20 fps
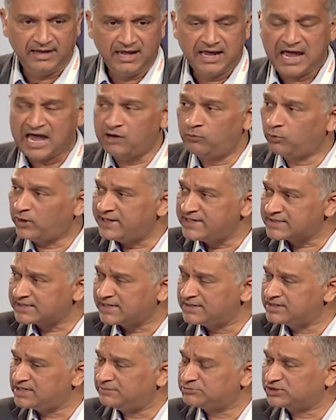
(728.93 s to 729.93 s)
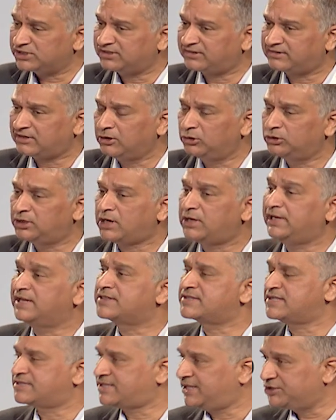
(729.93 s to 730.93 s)
And why is consumption slowed down?
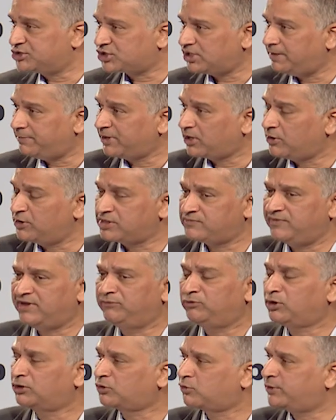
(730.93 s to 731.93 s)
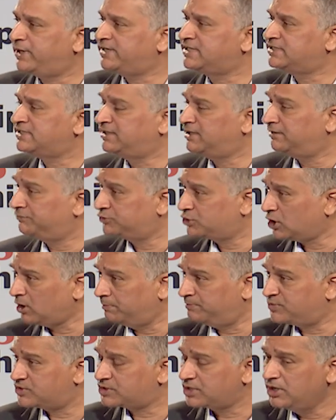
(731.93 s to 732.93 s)
It's essentially because we have not created enough
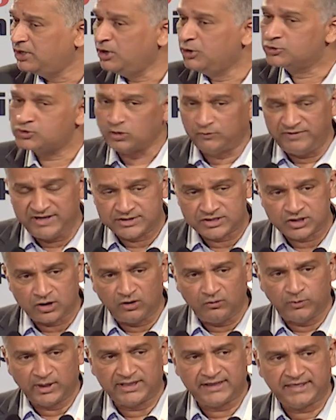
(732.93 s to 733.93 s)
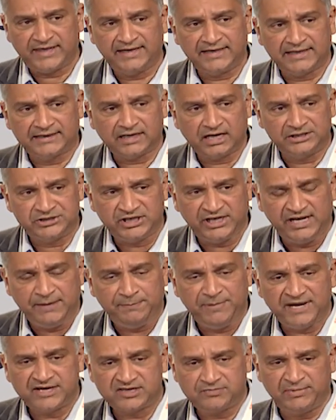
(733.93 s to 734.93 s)
jobs. So we saw one thing, that our
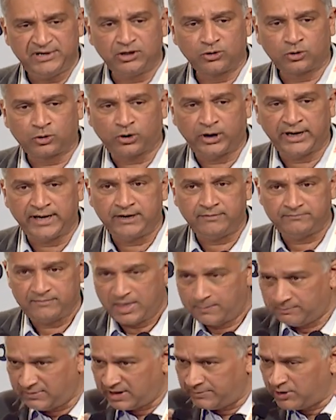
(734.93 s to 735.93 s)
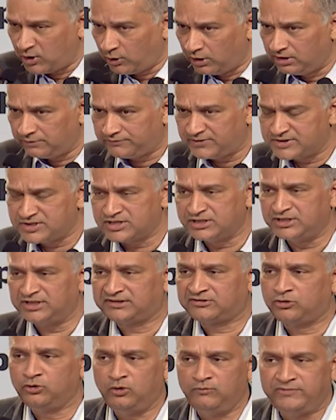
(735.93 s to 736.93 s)
GDP has been growing. Maybe all of us in this
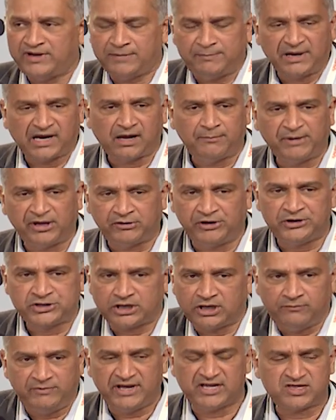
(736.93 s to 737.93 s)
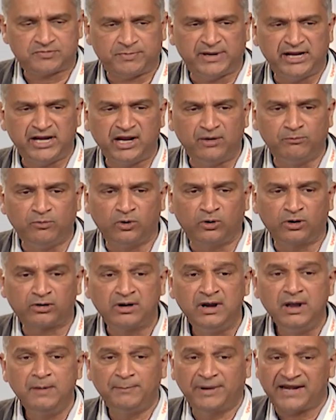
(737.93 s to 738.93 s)
room, we are becoming richer, we are spending more.
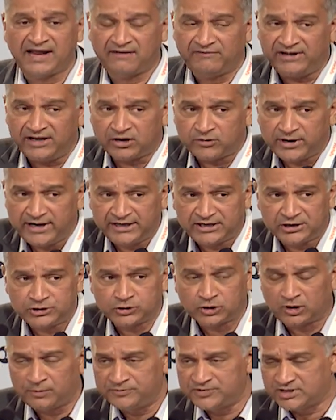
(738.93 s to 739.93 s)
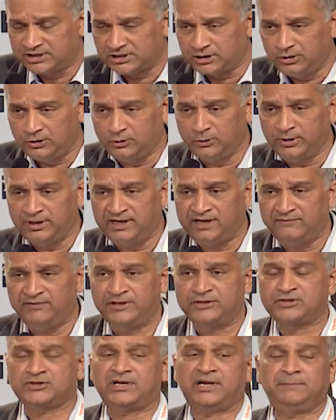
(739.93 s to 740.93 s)
But have I created jobs at a lower level
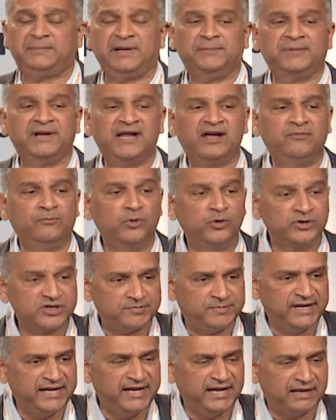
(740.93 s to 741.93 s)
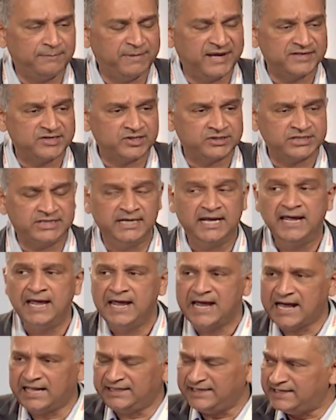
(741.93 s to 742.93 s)
so that people have more spending capacity?
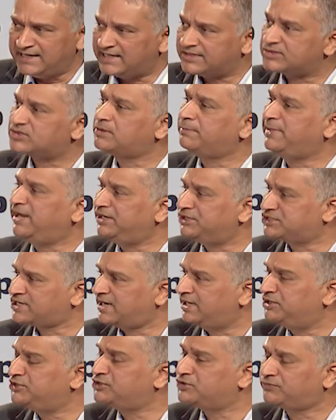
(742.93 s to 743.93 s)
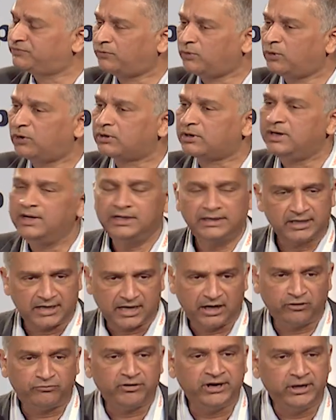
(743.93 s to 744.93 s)
I think that's the main challenge for the
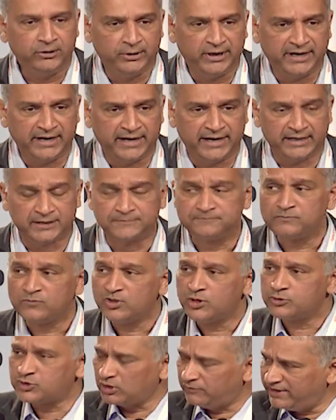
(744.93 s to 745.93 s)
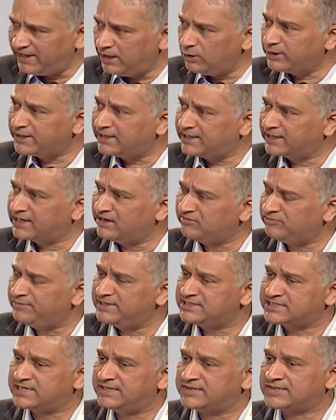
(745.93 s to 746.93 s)
country going ahead. So the way I look at the
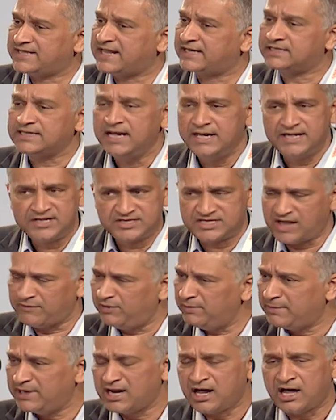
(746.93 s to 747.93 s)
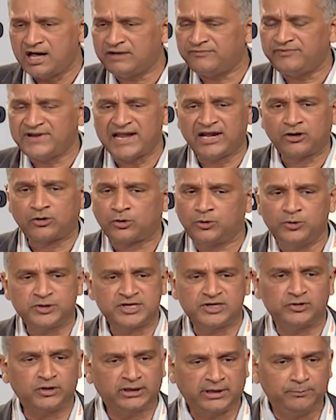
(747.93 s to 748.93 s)
government is that 7.5 lakh crores
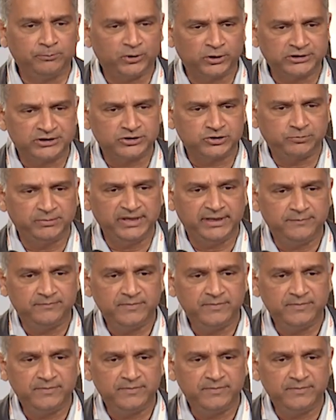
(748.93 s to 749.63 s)
is not important to me.